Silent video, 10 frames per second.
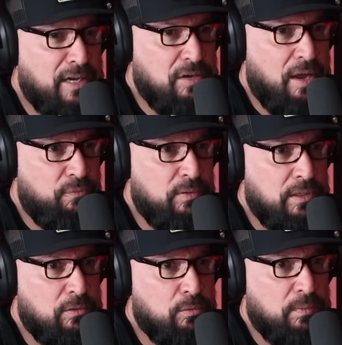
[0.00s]

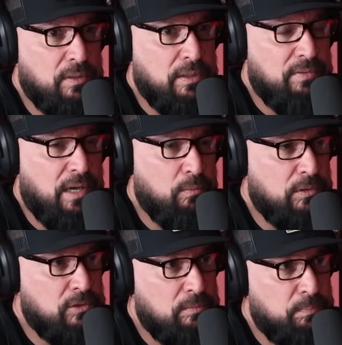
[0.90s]
definitely do believe that
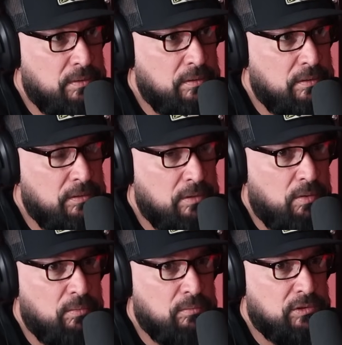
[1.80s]
we should be
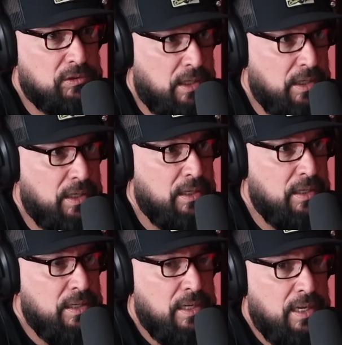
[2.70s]
studying
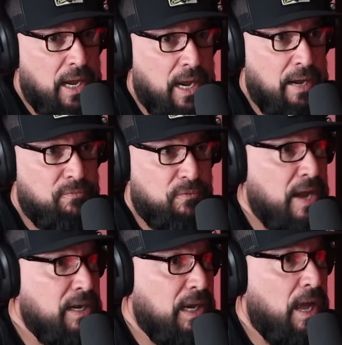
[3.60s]
and
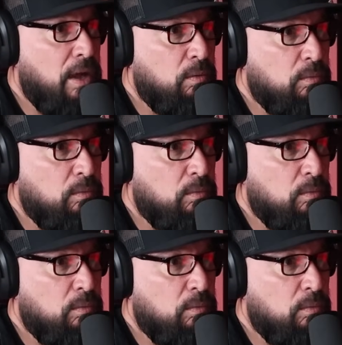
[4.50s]
finding out